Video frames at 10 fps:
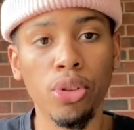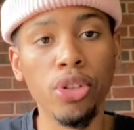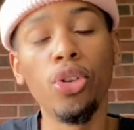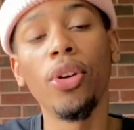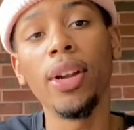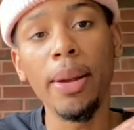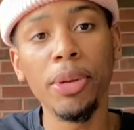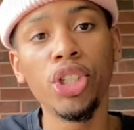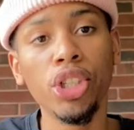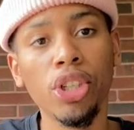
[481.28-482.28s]
Your
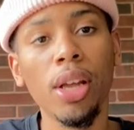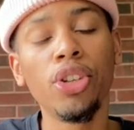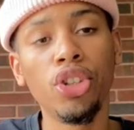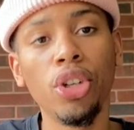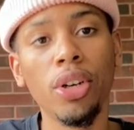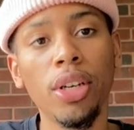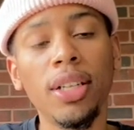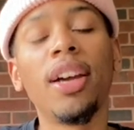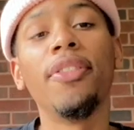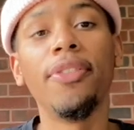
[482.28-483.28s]
images should
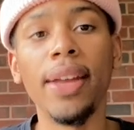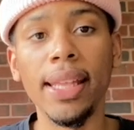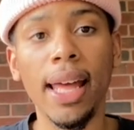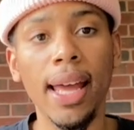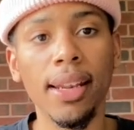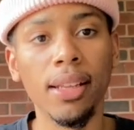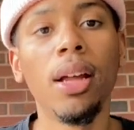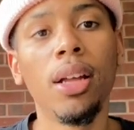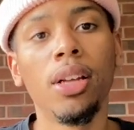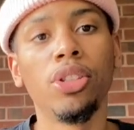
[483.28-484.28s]
convey that.
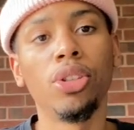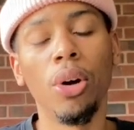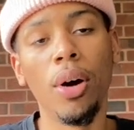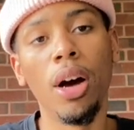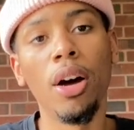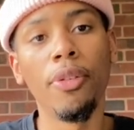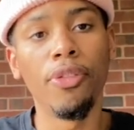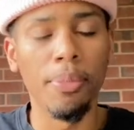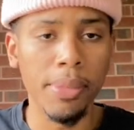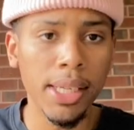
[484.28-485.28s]
So
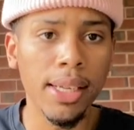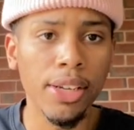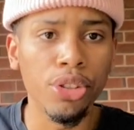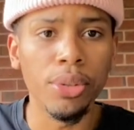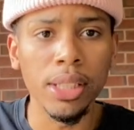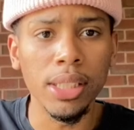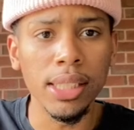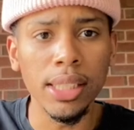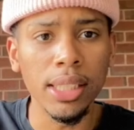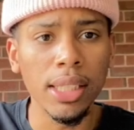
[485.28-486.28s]
for me, as you can
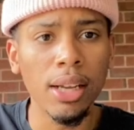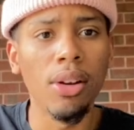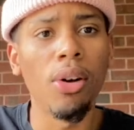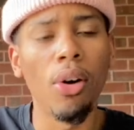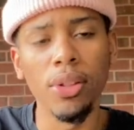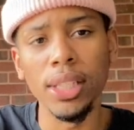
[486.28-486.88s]
see on the